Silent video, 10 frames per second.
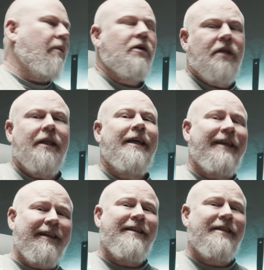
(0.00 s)
using the
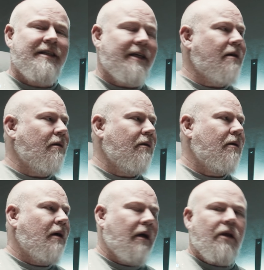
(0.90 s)
is single.
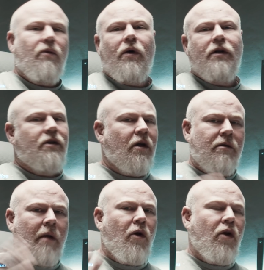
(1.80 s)
In other words,
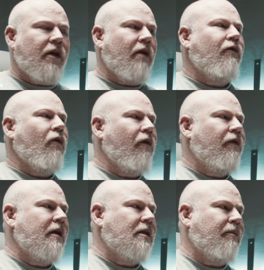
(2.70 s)
I'm not looking for if
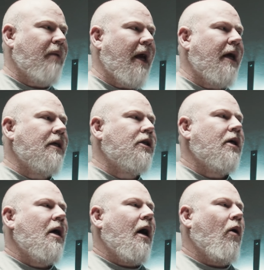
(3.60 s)
it is a page
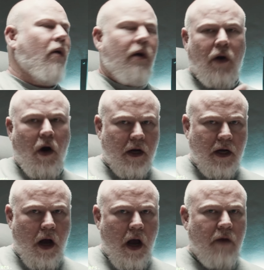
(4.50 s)
or an
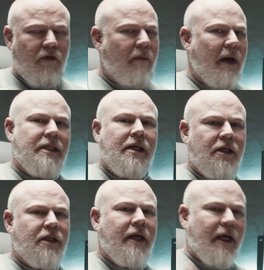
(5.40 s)
archive. I'm basically
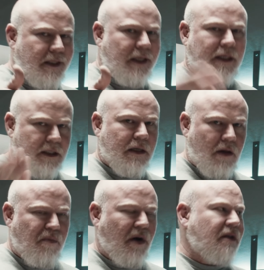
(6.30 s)
just saying, is this a
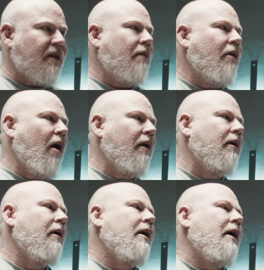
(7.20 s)
single post that I'm
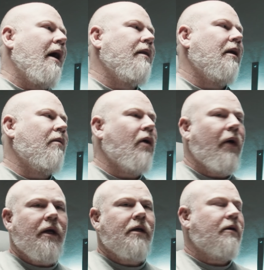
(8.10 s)
on? And then I'm
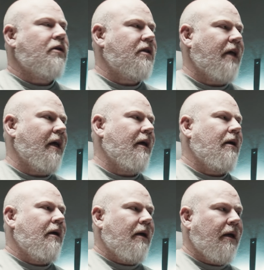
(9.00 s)
going to say,
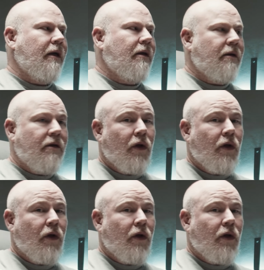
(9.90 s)
in the